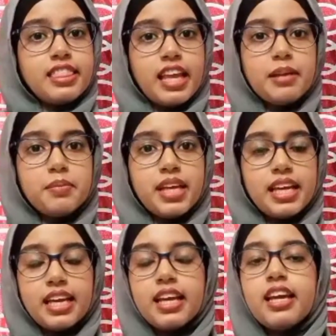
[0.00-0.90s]

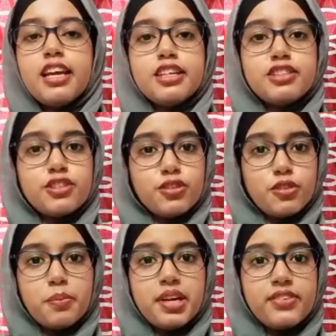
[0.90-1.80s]
namely
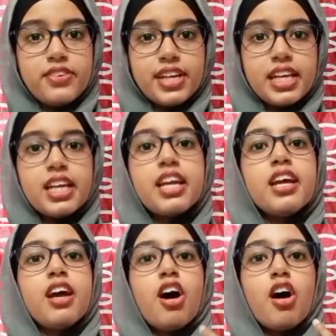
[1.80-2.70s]
tonometry,
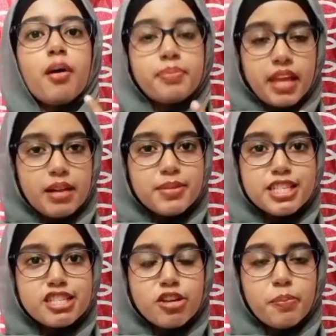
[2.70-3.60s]

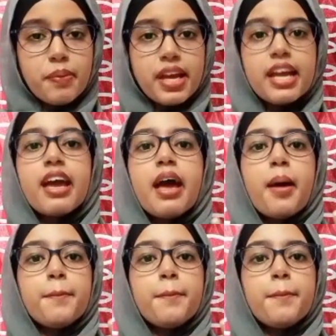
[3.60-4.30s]
ophthalmoscopy,